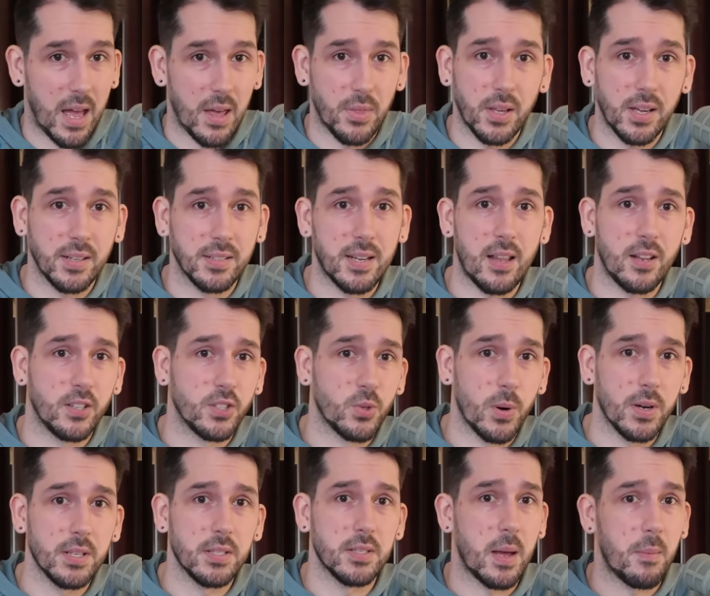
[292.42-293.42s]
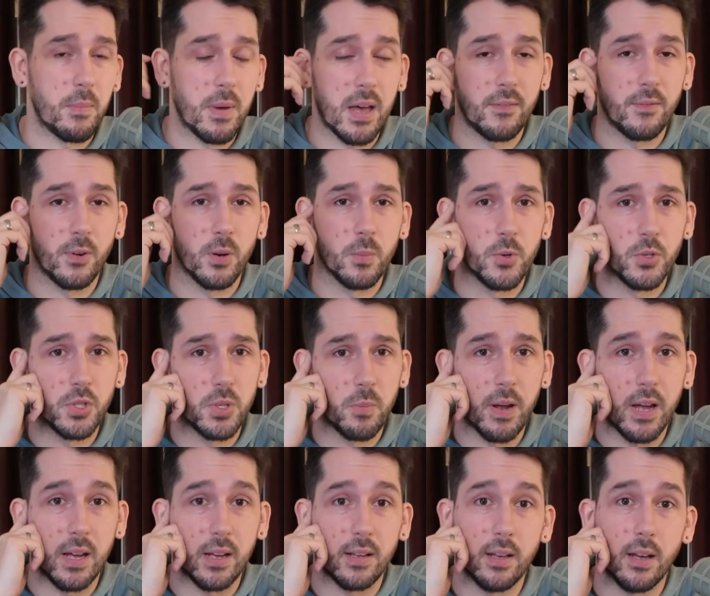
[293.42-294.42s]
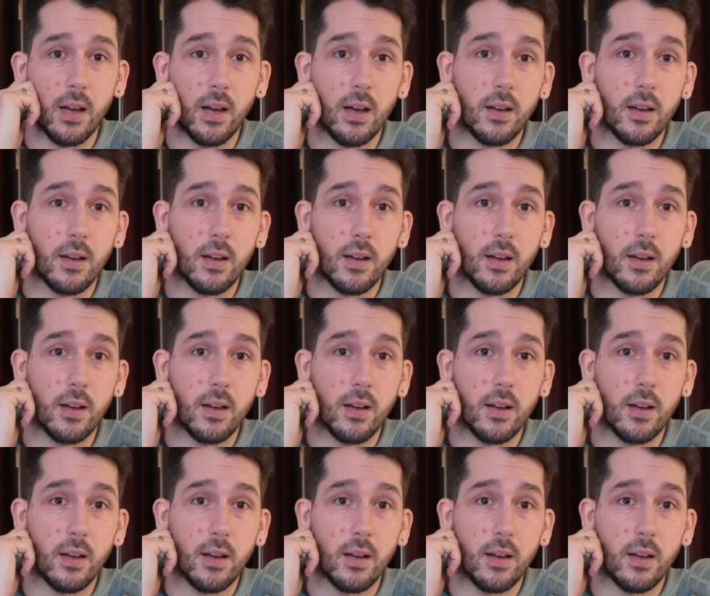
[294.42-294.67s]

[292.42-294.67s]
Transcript: I think $1.20 is not bad for a booster pack.